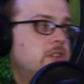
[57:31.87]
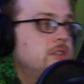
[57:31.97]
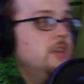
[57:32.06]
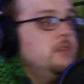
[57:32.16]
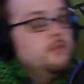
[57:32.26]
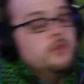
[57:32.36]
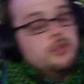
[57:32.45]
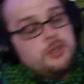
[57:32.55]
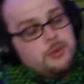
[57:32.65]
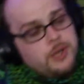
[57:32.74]
Thank you for
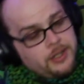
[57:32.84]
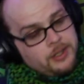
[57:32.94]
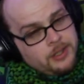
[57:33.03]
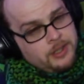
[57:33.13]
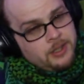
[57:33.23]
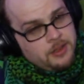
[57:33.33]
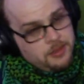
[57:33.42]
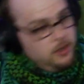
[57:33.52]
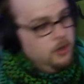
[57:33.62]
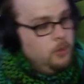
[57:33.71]
doing
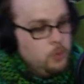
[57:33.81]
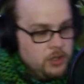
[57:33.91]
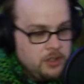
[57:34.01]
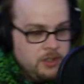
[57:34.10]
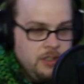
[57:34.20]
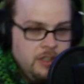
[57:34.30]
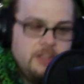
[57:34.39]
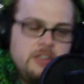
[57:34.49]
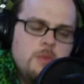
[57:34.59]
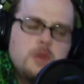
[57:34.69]
the homework and
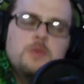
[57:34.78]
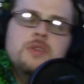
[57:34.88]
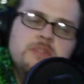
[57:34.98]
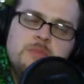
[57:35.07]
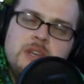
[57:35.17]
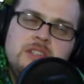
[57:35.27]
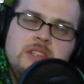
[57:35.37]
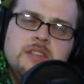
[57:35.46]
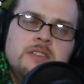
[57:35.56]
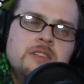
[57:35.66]
coming with some
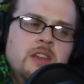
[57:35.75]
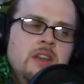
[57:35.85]
ideas